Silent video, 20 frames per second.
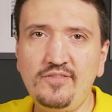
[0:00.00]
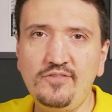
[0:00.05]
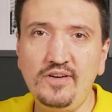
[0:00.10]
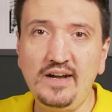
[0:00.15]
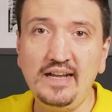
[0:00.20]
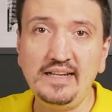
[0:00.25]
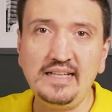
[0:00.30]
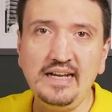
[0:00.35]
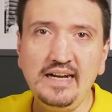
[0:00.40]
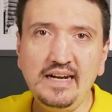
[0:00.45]

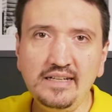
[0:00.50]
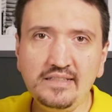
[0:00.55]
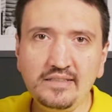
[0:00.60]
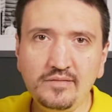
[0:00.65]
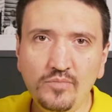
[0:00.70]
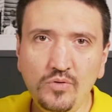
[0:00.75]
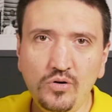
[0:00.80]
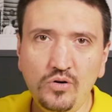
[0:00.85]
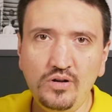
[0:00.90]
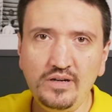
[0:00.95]
find a
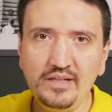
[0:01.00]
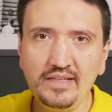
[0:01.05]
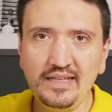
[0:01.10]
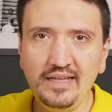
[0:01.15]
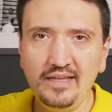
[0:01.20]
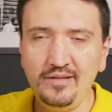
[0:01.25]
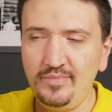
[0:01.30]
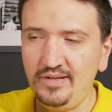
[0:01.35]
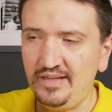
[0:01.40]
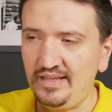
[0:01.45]
small
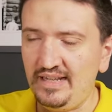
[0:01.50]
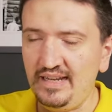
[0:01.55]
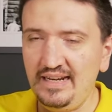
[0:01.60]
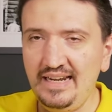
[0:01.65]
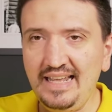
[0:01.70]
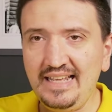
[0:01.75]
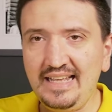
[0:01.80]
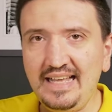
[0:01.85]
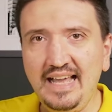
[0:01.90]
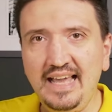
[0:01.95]
camera
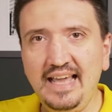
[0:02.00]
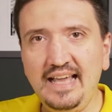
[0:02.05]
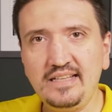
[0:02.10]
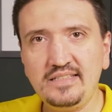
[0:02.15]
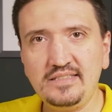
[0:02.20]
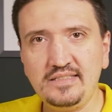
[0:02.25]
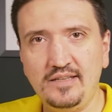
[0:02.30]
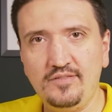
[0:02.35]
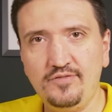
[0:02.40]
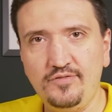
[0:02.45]
like
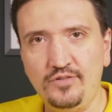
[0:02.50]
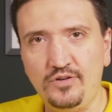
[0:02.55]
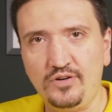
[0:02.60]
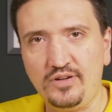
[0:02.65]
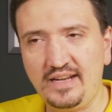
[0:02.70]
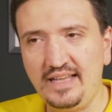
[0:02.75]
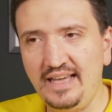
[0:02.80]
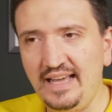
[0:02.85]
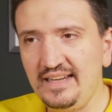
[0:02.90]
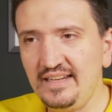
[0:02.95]

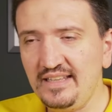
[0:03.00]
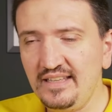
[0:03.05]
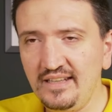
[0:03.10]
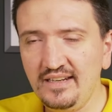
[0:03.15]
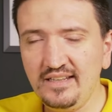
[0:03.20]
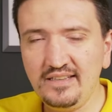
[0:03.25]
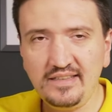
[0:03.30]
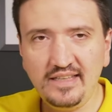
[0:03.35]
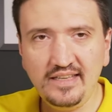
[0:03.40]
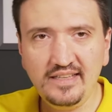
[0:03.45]
XE4? And
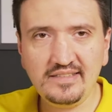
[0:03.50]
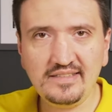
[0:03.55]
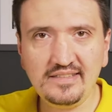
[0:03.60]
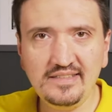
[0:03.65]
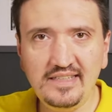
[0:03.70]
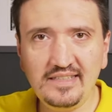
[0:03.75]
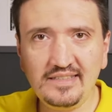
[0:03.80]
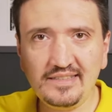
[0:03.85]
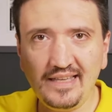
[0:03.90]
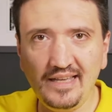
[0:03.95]
here it is,
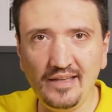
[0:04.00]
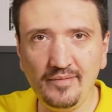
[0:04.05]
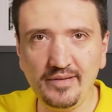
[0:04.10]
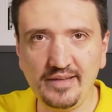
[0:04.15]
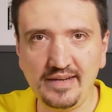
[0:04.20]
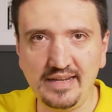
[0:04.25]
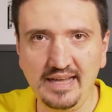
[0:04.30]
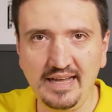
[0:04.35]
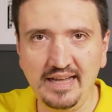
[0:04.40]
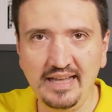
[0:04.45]
this
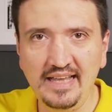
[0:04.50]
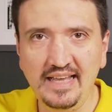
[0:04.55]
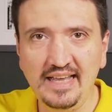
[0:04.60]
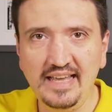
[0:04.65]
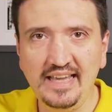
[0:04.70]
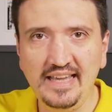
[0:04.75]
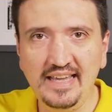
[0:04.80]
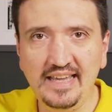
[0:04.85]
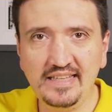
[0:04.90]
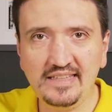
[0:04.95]
camera,
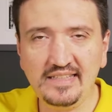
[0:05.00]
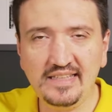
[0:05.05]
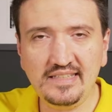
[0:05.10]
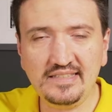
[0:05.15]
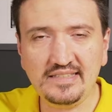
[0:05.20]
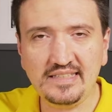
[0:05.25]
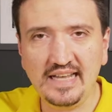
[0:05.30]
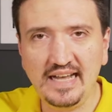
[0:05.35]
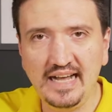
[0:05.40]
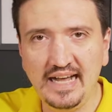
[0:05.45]
it
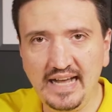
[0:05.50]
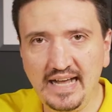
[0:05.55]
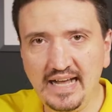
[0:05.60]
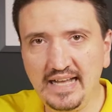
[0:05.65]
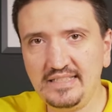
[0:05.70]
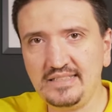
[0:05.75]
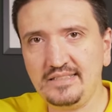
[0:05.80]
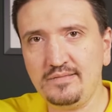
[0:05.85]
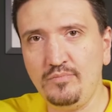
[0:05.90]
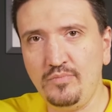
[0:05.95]
is
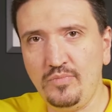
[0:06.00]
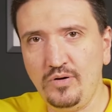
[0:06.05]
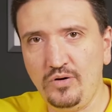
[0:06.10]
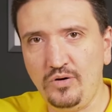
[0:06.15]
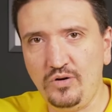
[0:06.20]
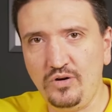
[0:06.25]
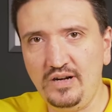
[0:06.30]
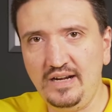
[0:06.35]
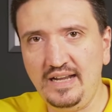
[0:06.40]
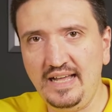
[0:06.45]
as
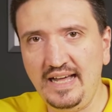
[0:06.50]
small